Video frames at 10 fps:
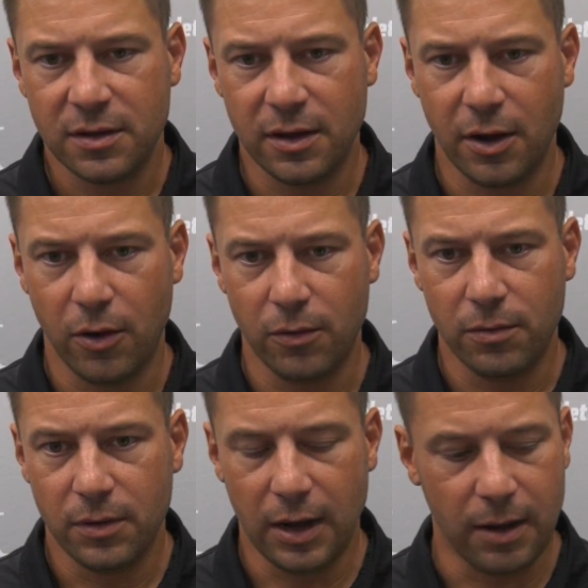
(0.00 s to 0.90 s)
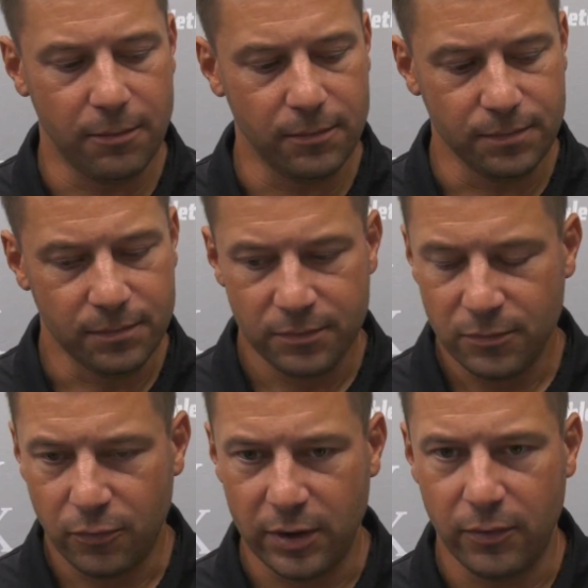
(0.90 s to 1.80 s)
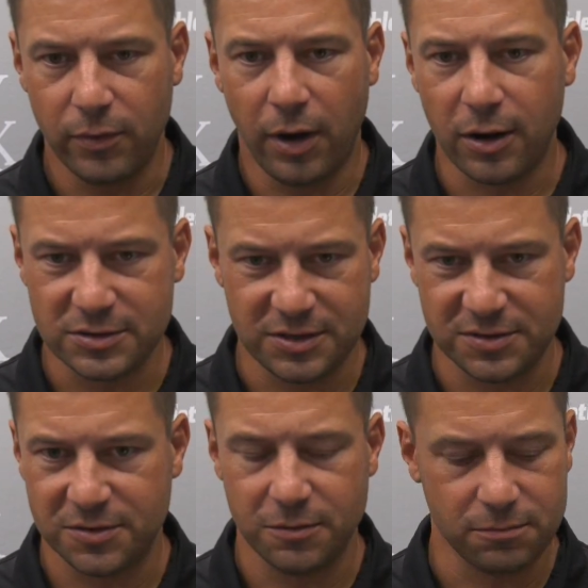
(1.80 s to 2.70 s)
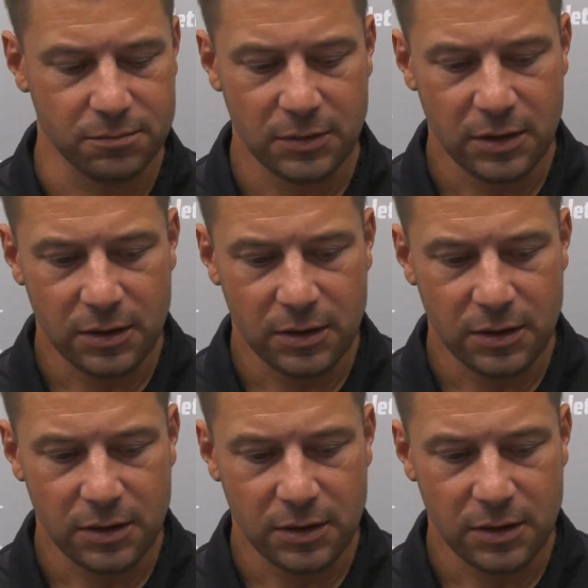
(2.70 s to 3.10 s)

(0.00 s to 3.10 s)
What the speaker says: You know, our system